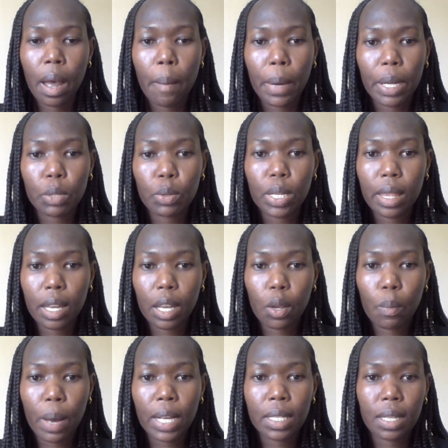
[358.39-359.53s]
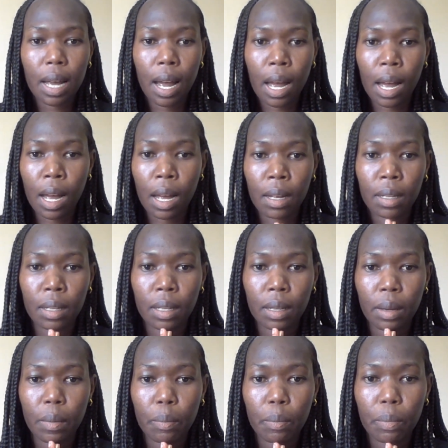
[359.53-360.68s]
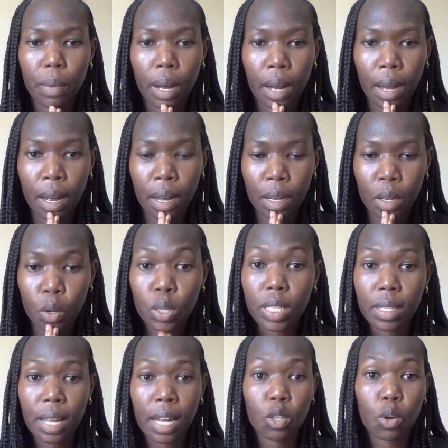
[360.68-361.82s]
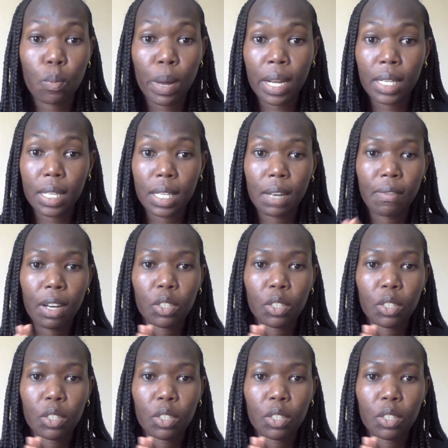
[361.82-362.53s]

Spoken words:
But one thing you must notice that Kubernetes have